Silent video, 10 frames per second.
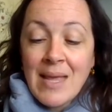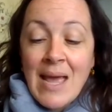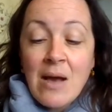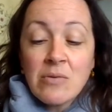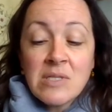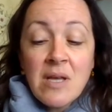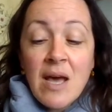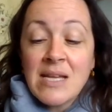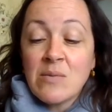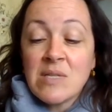
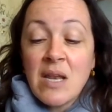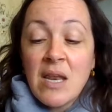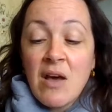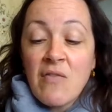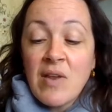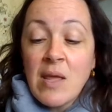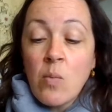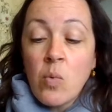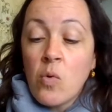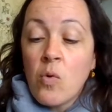Outside it was a lovely
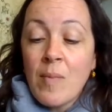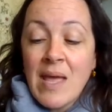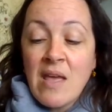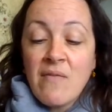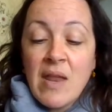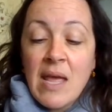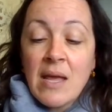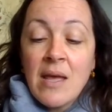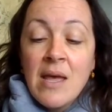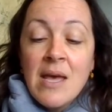warm evening,